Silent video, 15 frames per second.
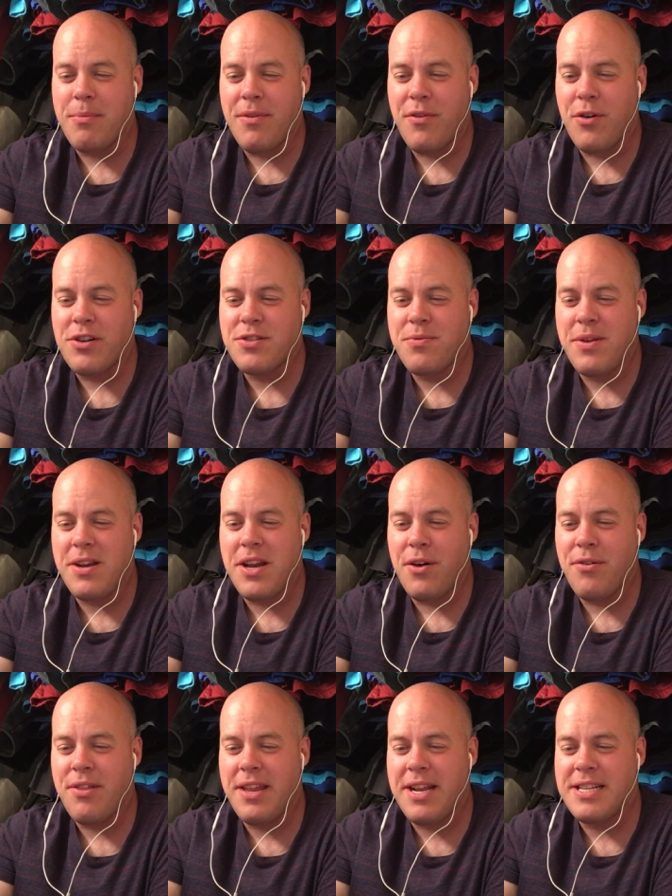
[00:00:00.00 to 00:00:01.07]
Of course, we know
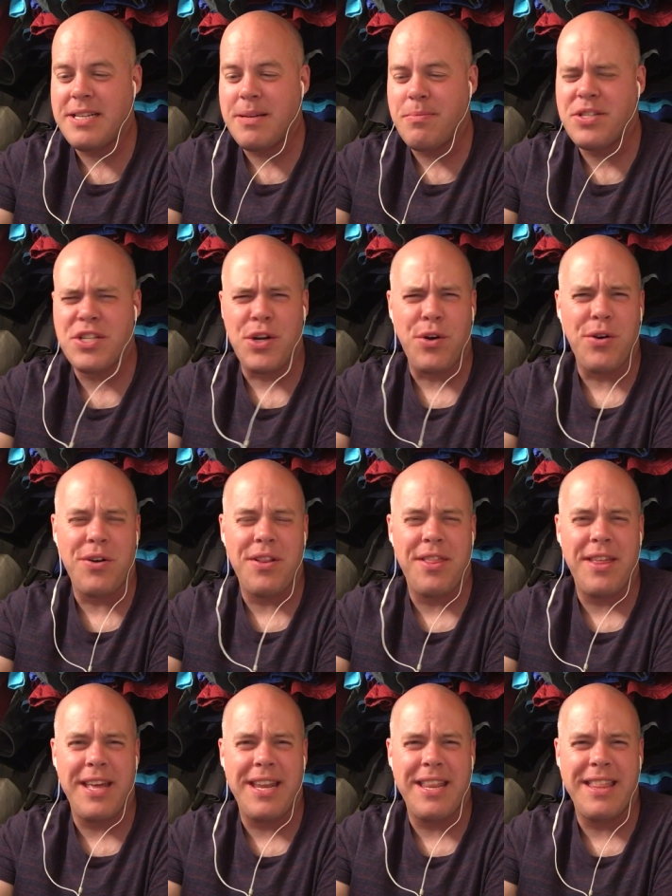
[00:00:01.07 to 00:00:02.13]
that it's absurd that,